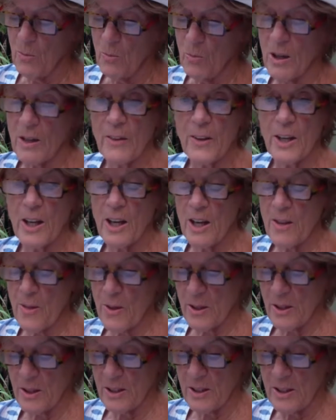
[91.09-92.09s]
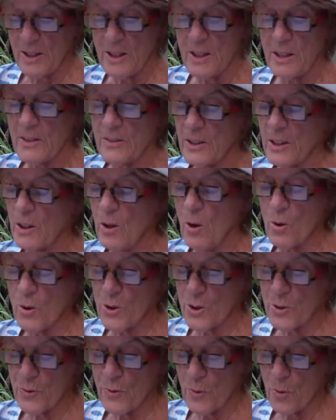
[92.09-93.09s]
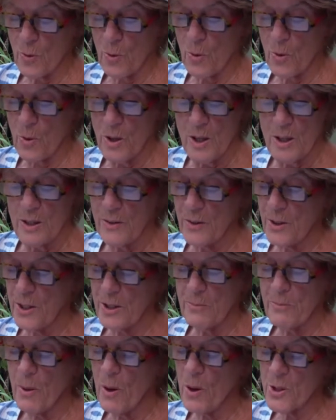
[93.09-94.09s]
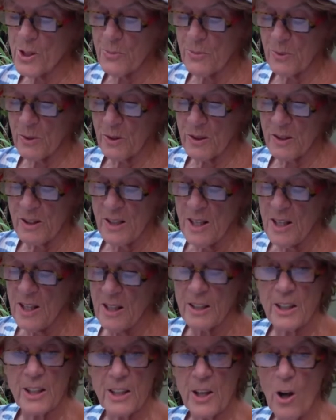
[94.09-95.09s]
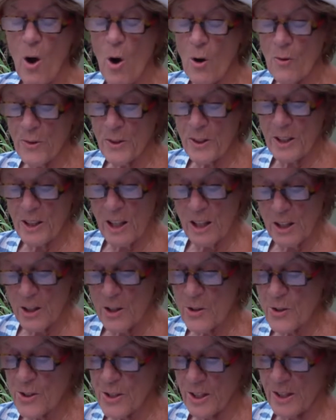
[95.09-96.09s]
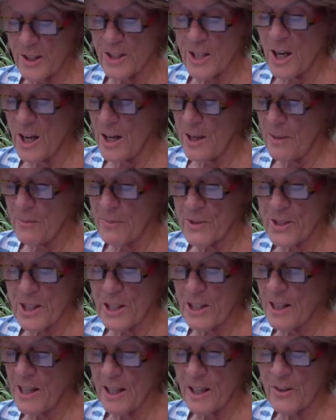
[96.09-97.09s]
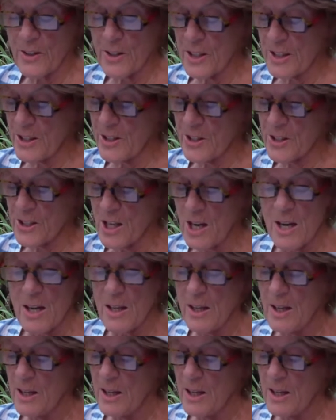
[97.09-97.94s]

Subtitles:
while the other, the longed for, the impossible, can hover close at times, like this,